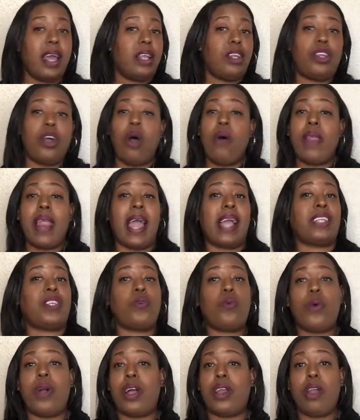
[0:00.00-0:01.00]
don't like to
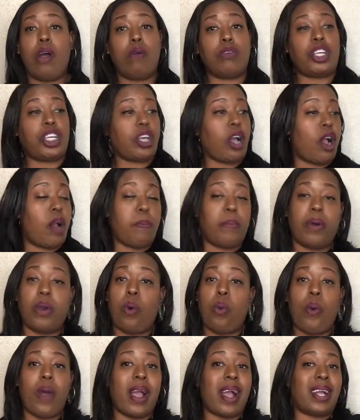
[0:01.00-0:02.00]
wear no shirt but to
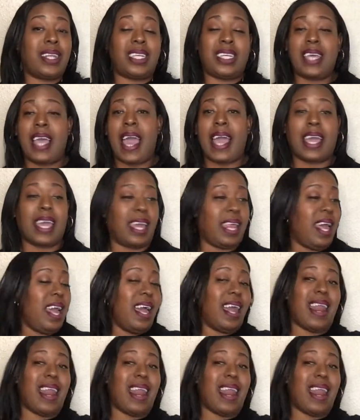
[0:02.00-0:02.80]
wear a jacket,